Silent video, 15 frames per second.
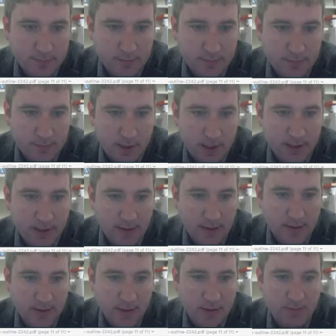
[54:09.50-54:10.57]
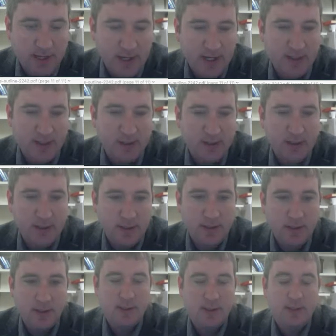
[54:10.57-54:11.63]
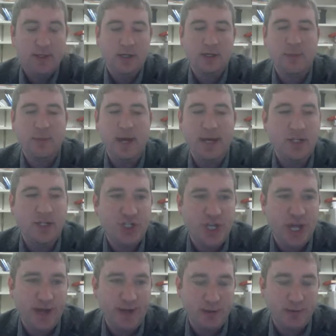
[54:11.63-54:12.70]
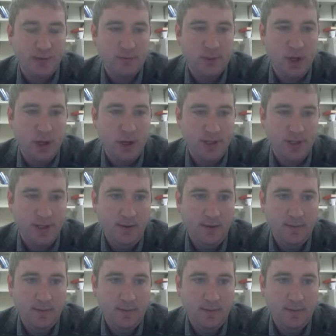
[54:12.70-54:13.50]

All right, so here's my shadow, call it E.